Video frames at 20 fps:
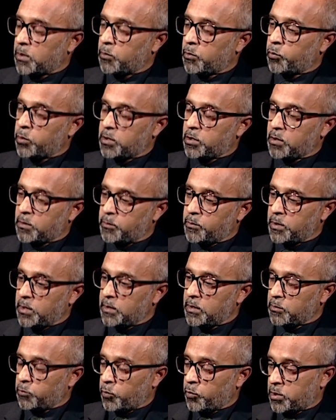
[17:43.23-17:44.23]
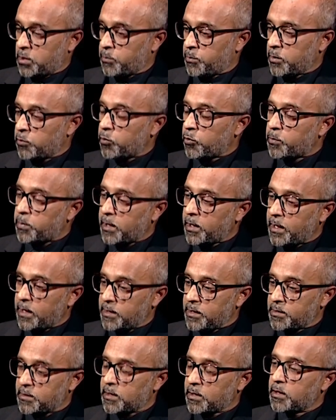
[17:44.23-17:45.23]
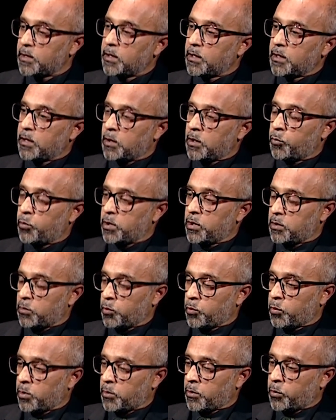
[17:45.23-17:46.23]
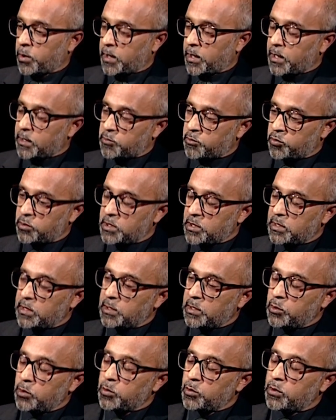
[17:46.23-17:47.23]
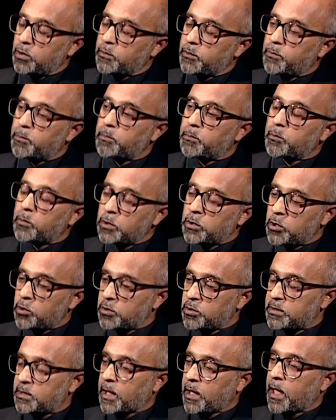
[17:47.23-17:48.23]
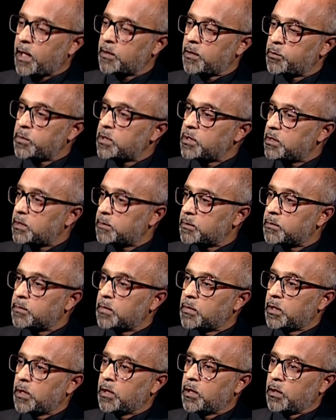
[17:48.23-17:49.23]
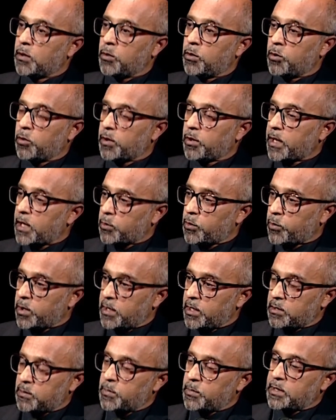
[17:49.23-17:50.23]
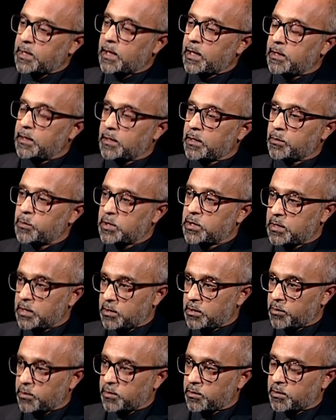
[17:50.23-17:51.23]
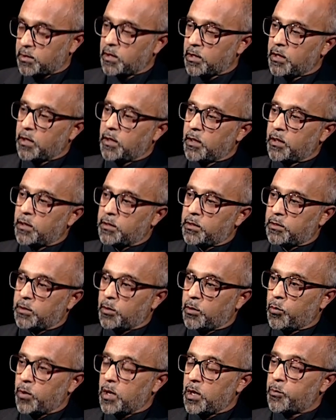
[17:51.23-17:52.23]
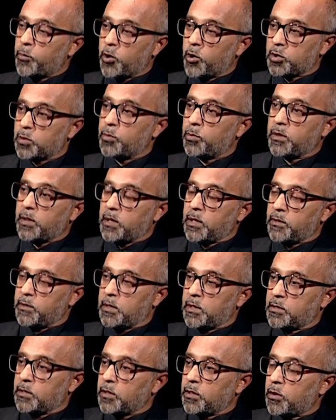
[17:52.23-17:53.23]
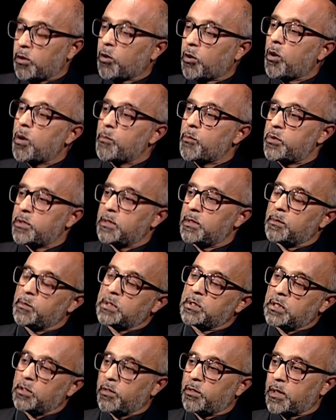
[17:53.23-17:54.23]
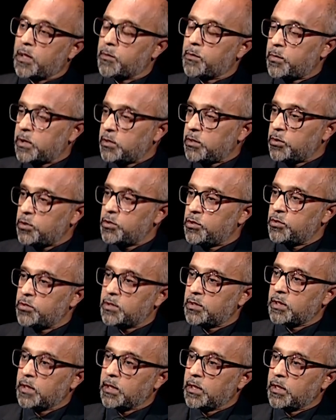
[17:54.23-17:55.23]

which have been, which have been replaced, where traditionally you would have used aluminium or lightweight metallic materials. So where possible, they, there's a lot of composite material that have been used